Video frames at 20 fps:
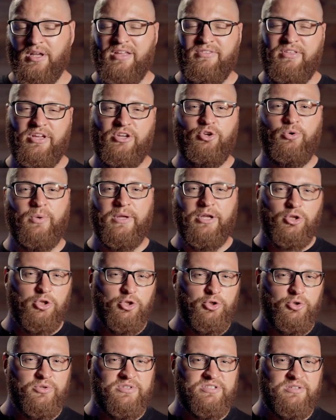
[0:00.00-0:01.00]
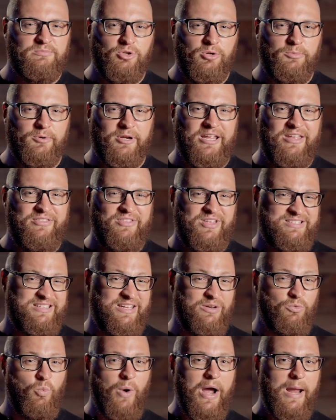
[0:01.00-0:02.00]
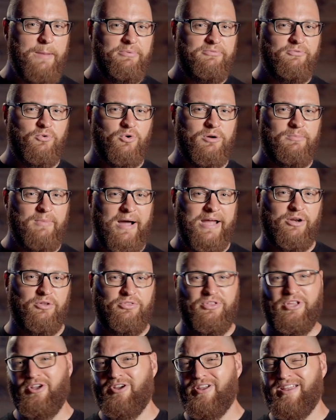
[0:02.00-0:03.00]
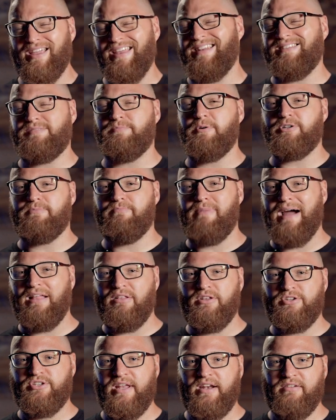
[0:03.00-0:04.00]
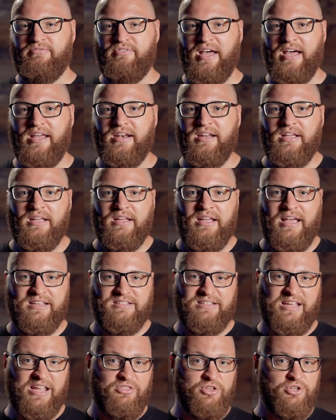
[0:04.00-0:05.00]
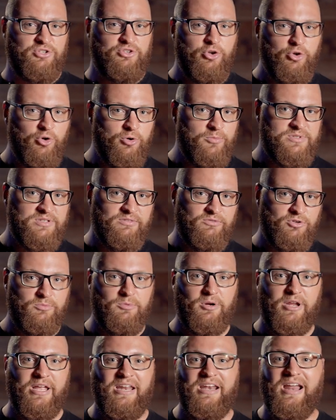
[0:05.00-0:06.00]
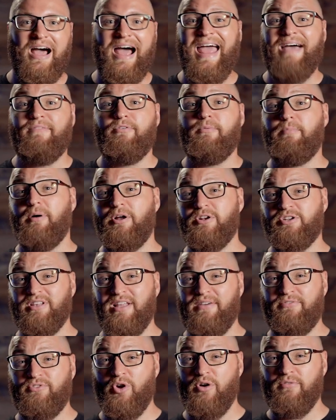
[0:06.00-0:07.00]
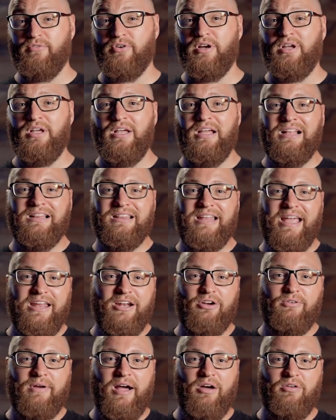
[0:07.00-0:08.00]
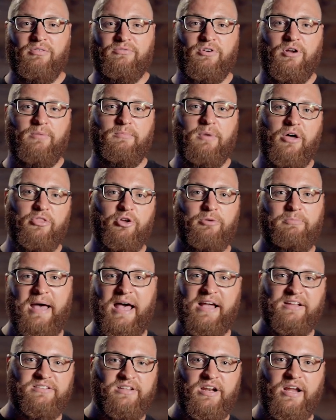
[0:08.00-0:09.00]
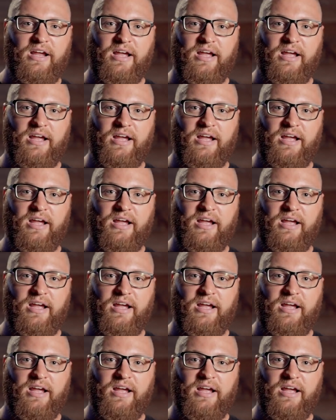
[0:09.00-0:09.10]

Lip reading: They do include some lubricant that's in wipe form. I don't think you're gonna get as much mileage out of that as like the tubes of lubricant. I have a bunch left over laying around from other packs that I